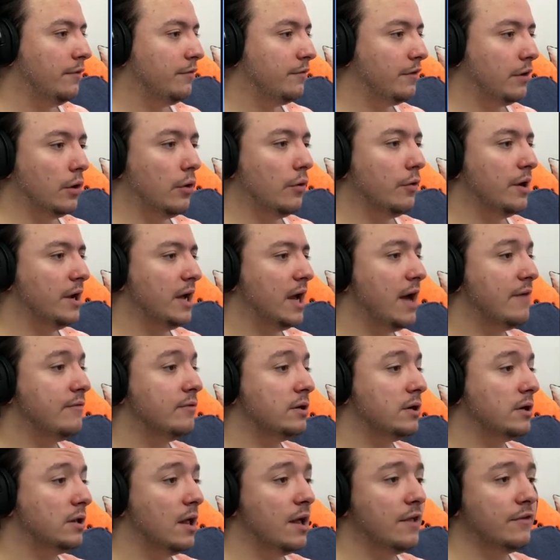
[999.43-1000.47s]
Sayori,
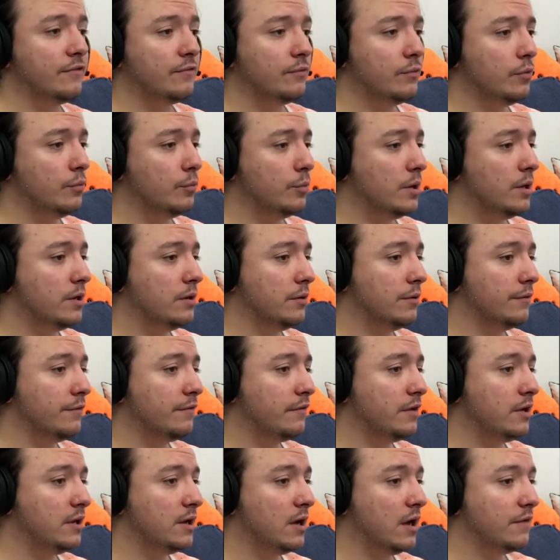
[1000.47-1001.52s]
having glanced through the window to
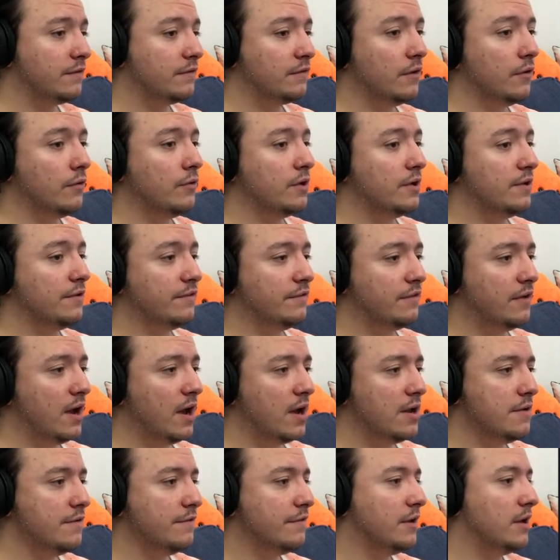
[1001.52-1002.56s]
see Natsuki already
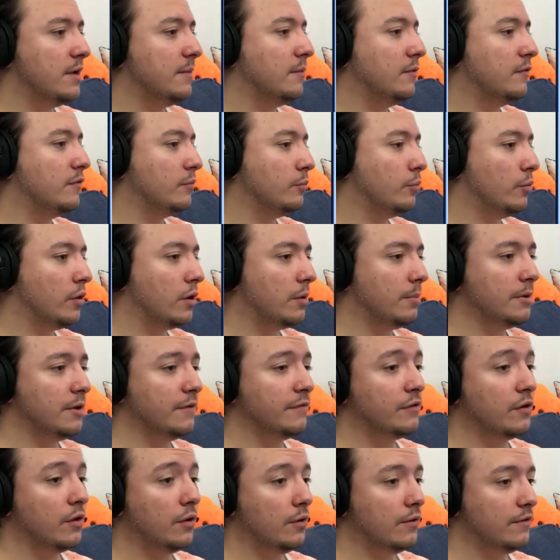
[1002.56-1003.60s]
inside, is unable to work up
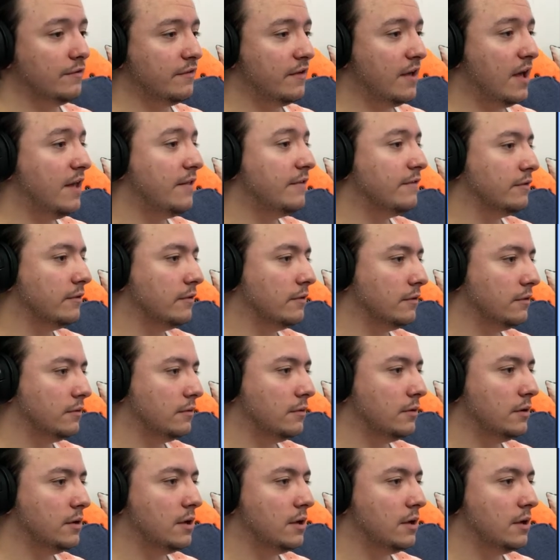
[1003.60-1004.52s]
enough courage to enter.